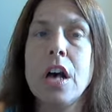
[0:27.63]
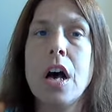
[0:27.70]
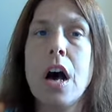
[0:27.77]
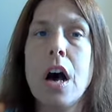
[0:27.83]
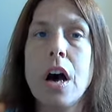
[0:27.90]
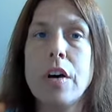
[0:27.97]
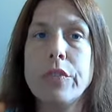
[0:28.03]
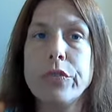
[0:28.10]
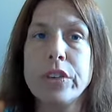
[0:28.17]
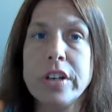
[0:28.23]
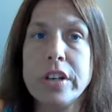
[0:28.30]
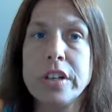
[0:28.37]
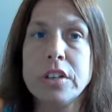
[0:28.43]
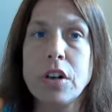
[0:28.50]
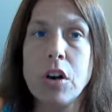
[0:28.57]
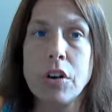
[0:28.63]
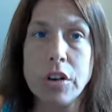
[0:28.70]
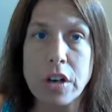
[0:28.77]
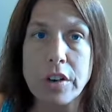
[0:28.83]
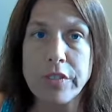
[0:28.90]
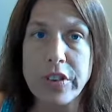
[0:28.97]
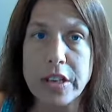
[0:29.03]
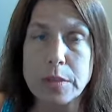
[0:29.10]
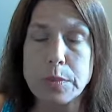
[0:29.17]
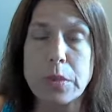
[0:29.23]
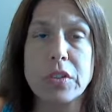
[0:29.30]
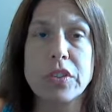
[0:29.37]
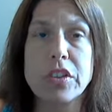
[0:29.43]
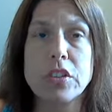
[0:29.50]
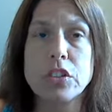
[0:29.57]
a friend on our Facebook,
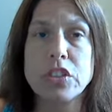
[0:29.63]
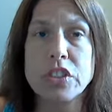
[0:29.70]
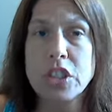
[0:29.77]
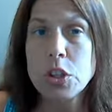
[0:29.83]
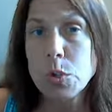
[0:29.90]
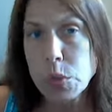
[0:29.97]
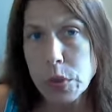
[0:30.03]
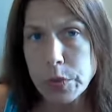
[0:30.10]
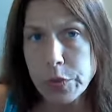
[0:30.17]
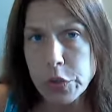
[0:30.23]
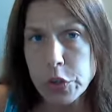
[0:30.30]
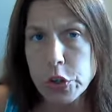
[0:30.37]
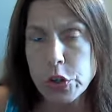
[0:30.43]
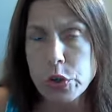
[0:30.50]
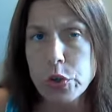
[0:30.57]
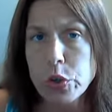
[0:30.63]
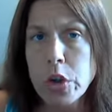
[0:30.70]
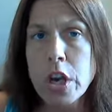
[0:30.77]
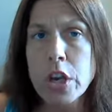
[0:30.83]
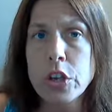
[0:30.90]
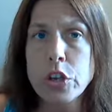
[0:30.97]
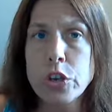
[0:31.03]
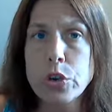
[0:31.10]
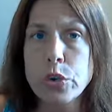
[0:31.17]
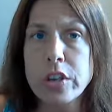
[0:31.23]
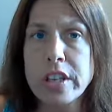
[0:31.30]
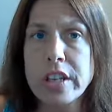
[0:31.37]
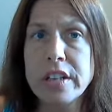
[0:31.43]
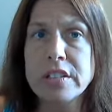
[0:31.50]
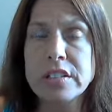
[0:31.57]
there's still room for you you
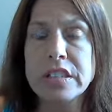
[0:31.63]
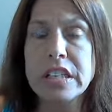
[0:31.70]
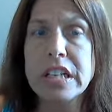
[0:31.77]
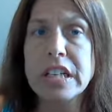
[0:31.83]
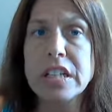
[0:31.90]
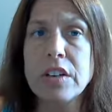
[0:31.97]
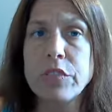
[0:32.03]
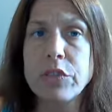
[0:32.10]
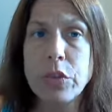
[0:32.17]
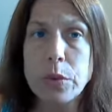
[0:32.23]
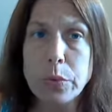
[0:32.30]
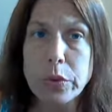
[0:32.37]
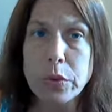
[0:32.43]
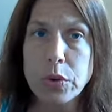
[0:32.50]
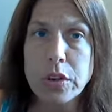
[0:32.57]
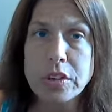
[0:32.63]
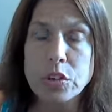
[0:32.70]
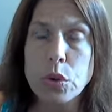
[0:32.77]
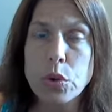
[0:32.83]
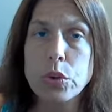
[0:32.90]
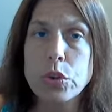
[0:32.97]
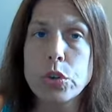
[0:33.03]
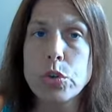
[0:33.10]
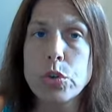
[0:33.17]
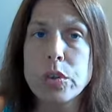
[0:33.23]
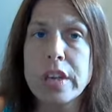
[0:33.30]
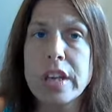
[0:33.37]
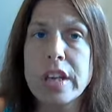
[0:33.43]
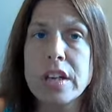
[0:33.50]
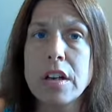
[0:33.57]
can send a friend request or you
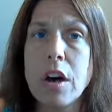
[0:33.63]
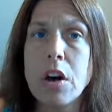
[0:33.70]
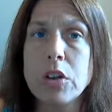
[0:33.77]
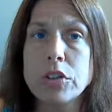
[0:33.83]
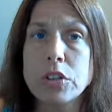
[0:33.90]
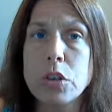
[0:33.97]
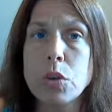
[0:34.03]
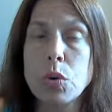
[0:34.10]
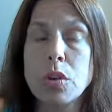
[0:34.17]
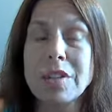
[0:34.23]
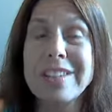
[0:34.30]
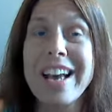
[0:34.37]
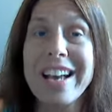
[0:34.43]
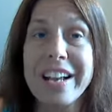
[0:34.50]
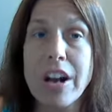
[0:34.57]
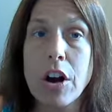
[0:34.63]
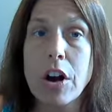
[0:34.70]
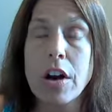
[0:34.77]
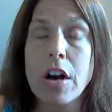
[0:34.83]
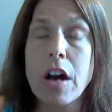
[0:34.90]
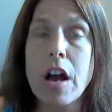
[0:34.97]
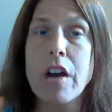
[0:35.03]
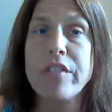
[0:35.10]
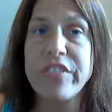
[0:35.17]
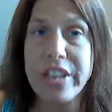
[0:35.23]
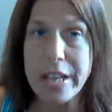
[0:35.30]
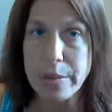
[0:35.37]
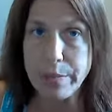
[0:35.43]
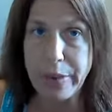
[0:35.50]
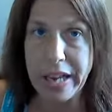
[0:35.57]
can also like our
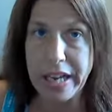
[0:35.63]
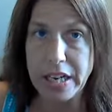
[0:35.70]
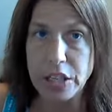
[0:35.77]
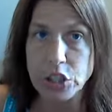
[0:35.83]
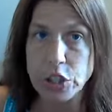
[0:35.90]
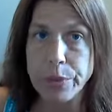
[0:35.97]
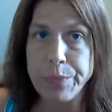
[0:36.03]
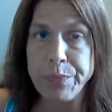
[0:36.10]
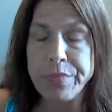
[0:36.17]
fan page.